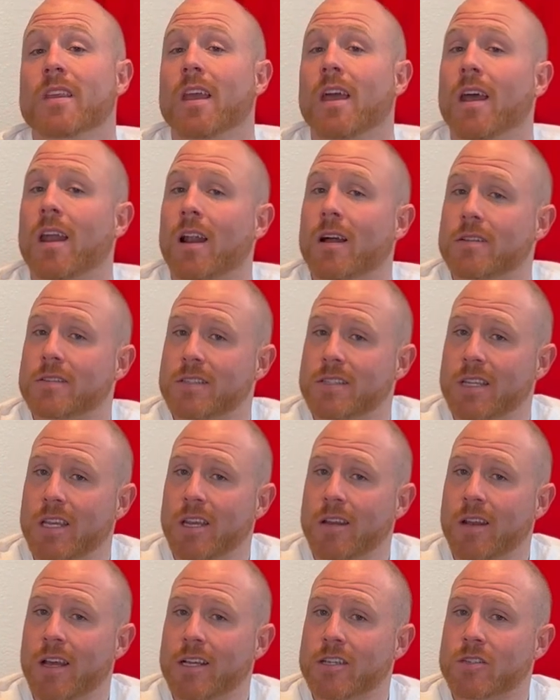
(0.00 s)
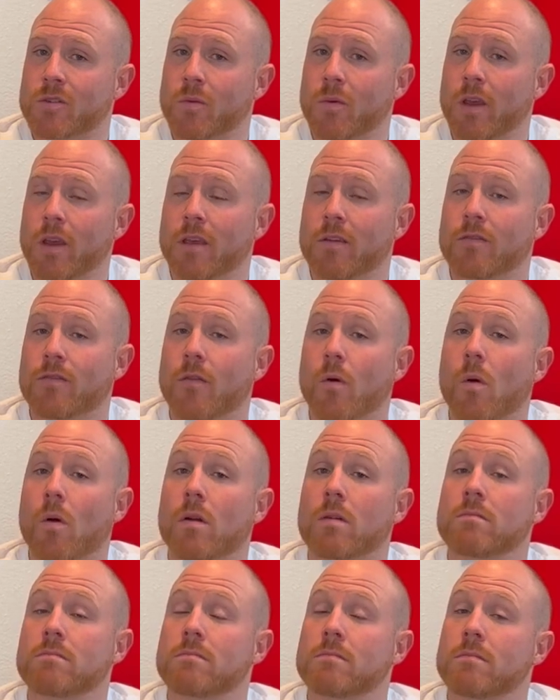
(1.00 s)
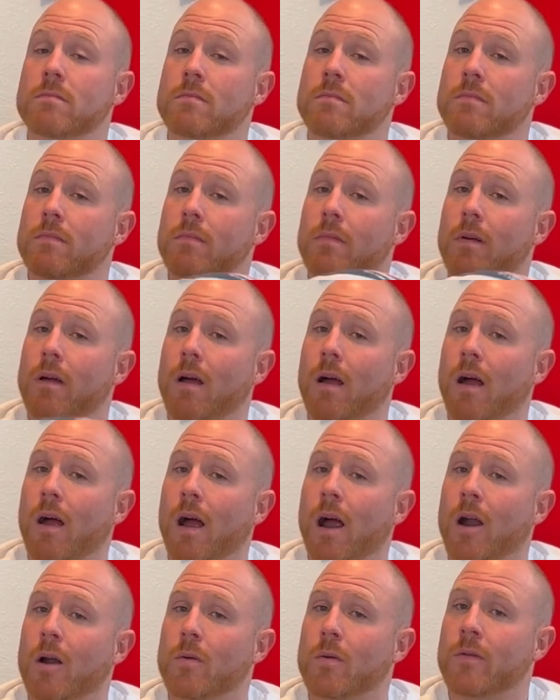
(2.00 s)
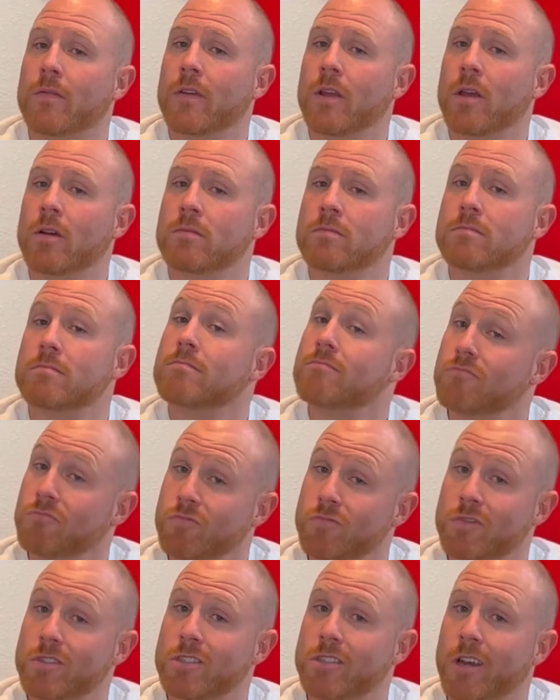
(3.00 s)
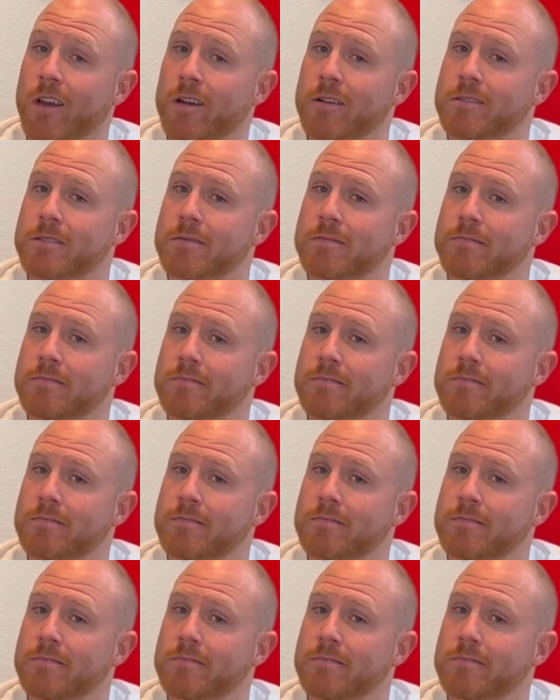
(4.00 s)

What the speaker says: And I'll see you next week for our review. Cheers.